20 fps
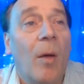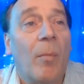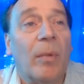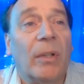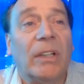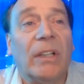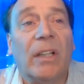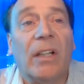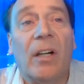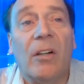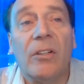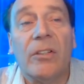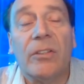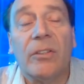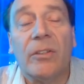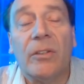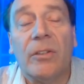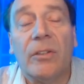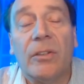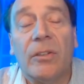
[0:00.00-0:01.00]
but there are
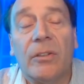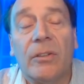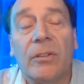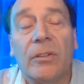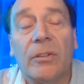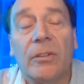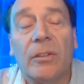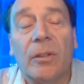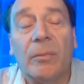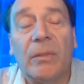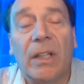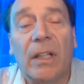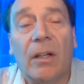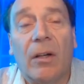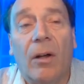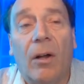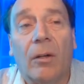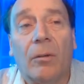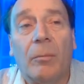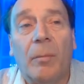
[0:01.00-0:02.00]
also something
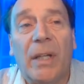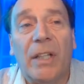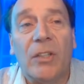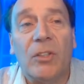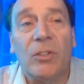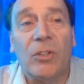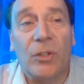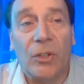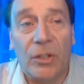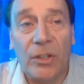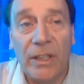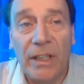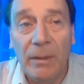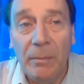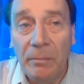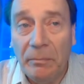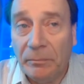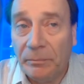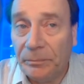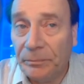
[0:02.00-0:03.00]
called
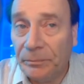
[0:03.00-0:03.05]
Midjourney